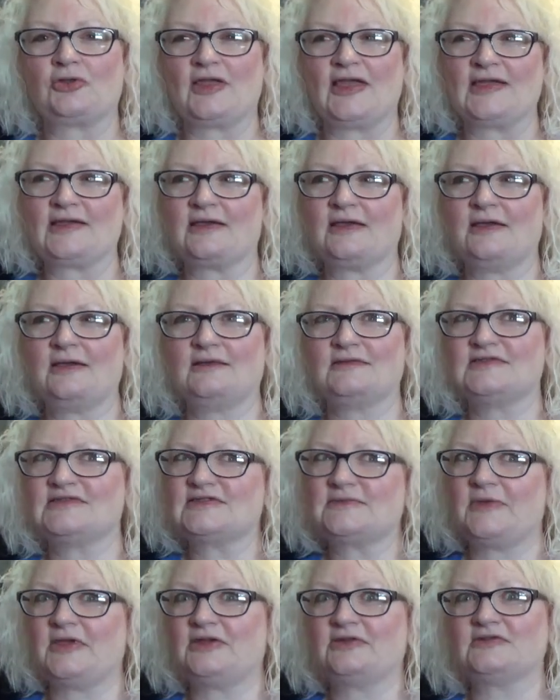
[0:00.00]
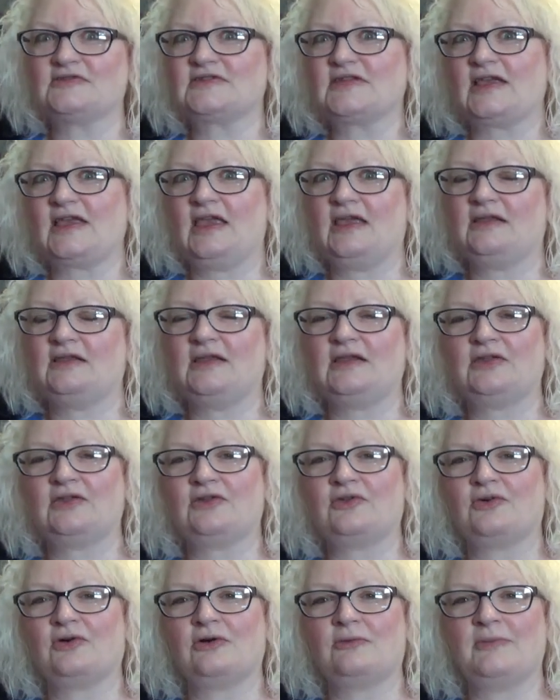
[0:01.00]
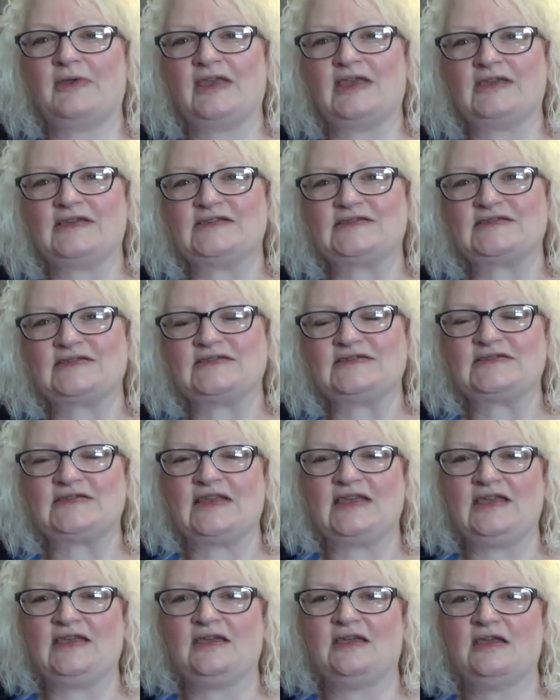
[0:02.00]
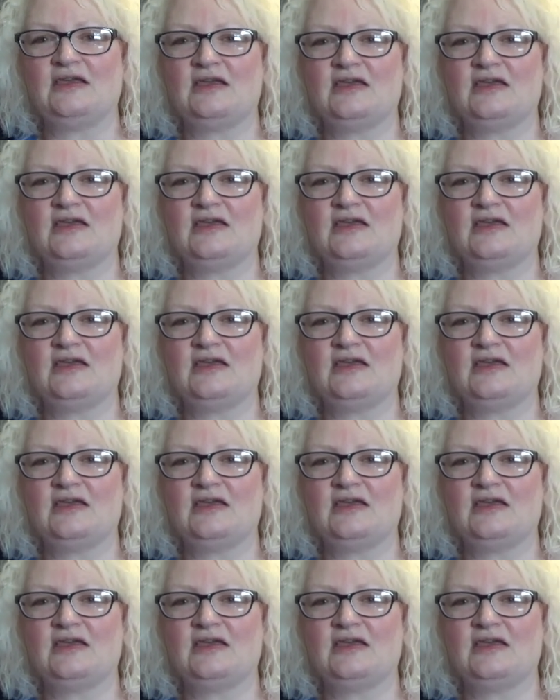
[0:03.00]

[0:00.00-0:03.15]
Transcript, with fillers: Like tomatoes, I can't eat at all because it's a